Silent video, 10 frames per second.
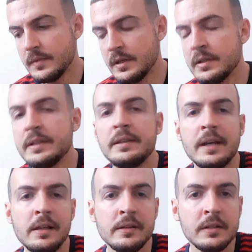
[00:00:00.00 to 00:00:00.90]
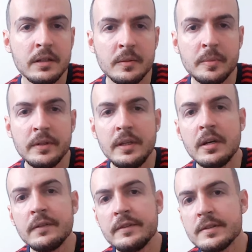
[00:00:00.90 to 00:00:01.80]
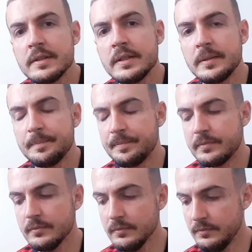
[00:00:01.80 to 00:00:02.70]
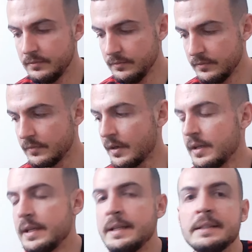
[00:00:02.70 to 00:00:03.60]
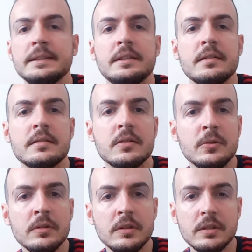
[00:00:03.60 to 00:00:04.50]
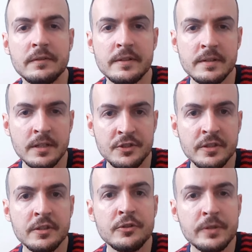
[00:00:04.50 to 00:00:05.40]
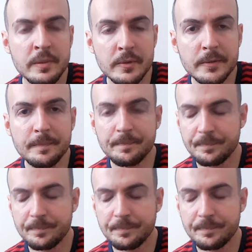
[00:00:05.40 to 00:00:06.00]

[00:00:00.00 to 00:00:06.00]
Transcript: an Italian company, obviously, and it is called Versace The Dreamer.